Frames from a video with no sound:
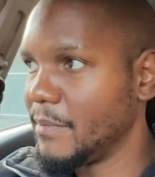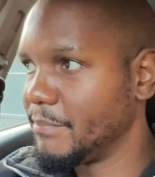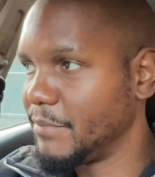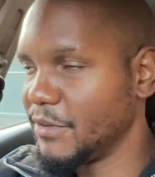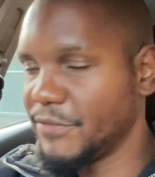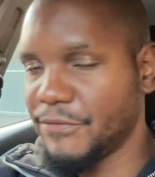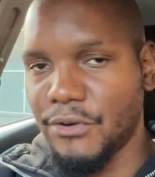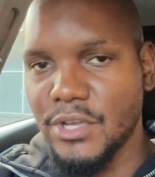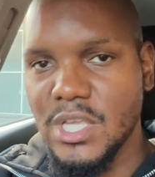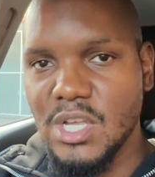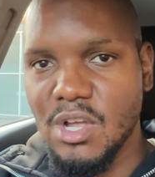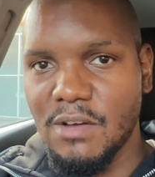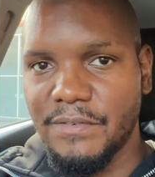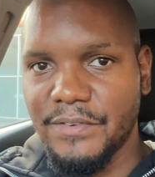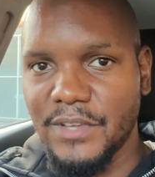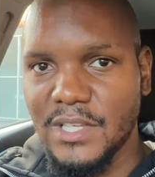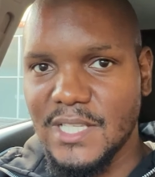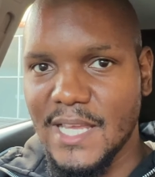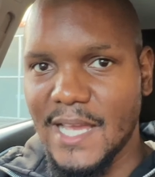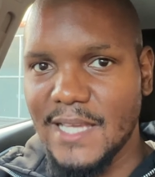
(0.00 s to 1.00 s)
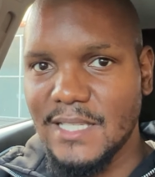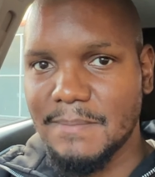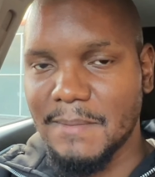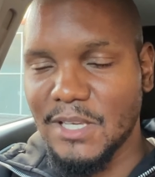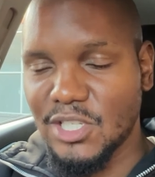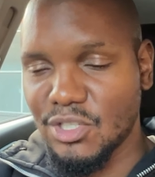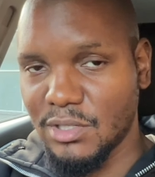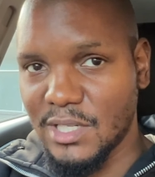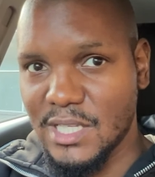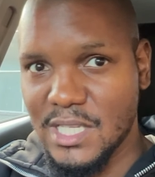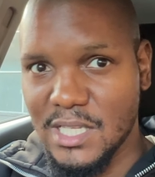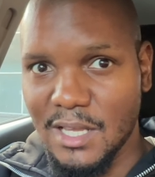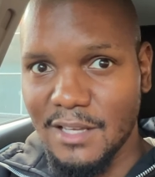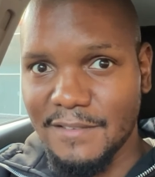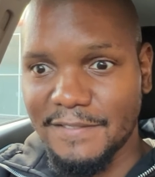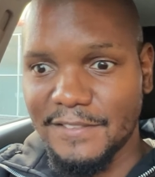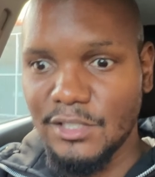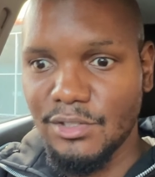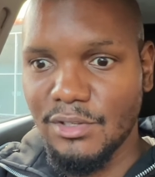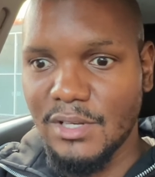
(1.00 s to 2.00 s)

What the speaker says: before you go for your test, make sure there's enough fuel